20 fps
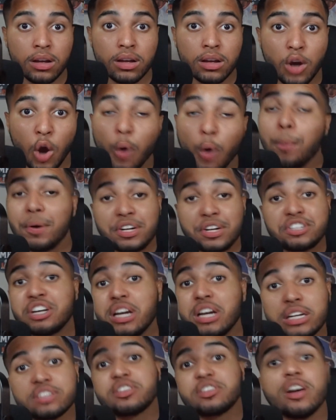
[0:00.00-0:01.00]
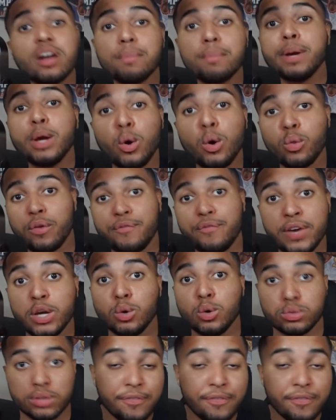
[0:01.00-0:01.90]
Cooper DeJean is going to be on the field.